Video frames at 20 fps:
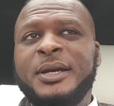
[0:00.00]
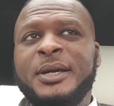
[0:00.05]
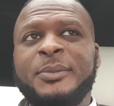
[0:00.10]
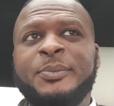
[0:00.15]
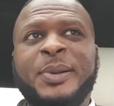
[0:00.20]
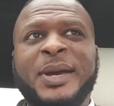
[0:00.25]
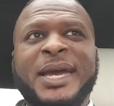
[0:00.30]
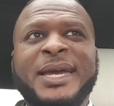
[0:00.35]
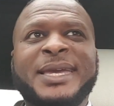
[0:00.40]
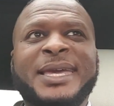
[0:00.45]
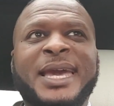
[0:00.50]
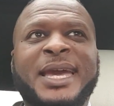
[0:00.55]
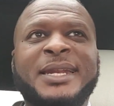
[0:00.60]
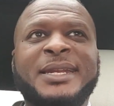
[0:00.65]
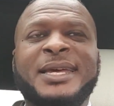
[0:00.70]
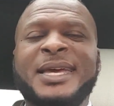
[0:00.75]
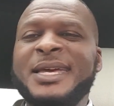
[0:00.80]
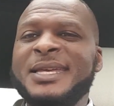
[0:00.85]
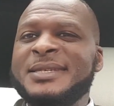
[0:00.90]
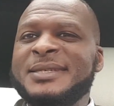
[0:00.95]
But again,
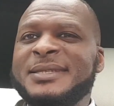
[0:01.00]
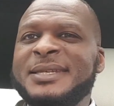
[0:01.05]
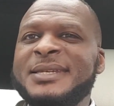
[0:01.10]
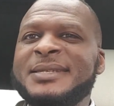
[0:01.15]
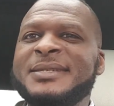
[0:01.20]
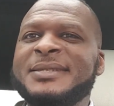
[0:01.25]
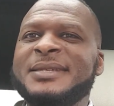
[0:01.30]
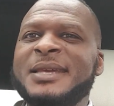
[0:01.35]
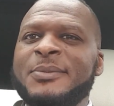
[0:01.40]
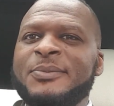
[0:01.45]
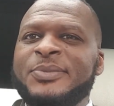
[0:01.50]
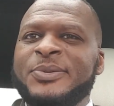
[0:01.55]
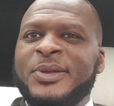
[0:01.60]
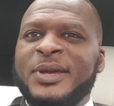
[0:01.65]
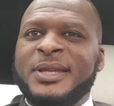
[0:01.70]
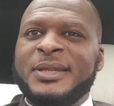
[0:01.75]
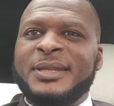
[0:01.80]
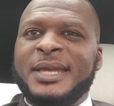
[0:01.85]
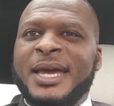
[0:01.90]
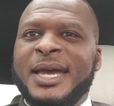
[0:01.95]
is this
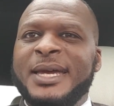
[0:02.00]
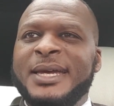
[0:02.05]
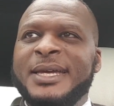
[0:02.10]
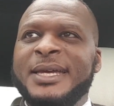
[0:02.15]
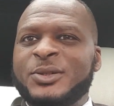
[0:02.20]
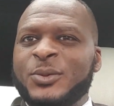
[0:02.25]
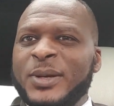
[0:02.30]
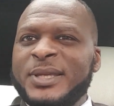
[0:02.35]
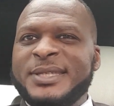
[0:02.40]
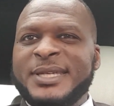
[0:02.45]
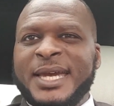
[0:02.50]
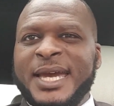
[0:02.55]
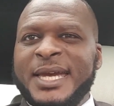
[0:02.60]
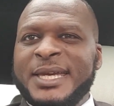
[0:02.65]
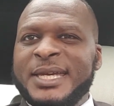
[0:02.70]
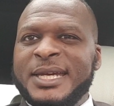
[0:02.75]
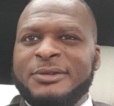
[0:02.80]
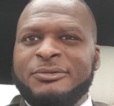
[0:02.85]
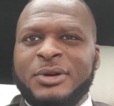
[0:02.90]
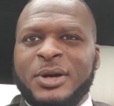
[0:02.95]
something that
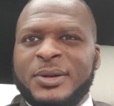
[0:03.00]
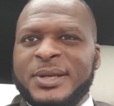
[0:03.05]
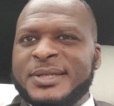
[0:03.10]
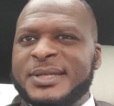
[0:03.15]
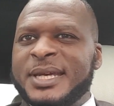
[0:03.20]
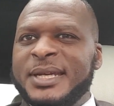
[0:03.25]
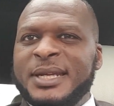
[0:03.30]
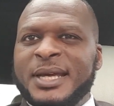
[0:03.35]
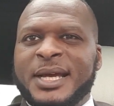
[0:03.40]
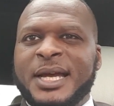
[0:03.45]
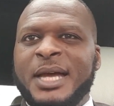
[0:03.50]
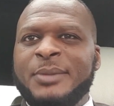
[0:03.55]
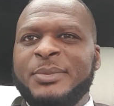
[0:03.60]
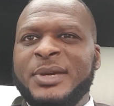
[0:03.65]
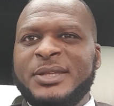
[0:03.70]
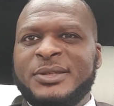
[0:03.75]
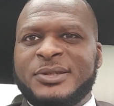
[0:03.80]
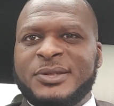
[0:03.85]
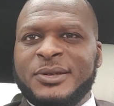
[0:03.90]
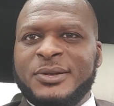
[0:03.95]
28-year-old is going to come
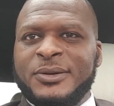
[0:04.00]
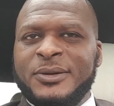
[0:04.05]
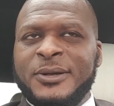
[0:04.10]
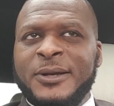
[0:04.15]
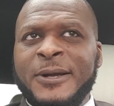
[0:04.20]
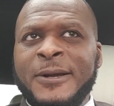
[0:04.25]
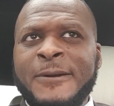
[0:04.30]
into